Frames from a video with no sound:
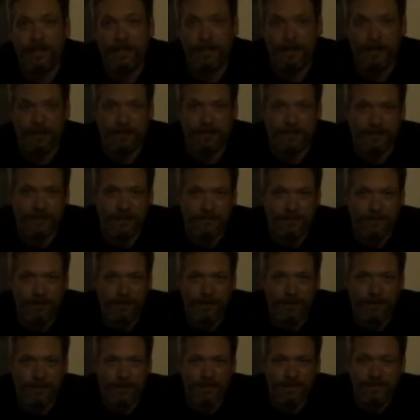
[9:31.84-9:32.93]
at 7
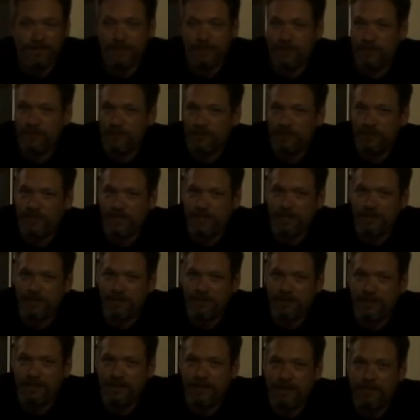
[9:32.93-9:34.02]
o'clock Central Standard
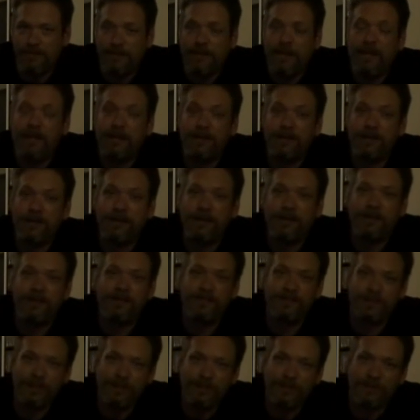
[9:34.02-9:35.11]
Time, 8 o'clock
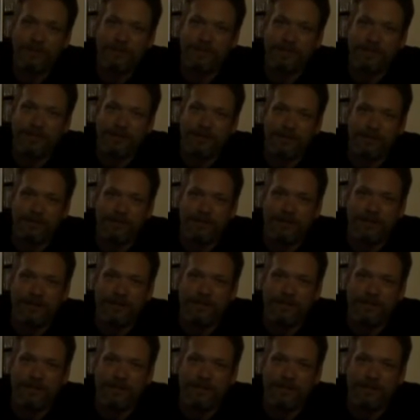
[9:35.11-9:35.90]
Central Standard Time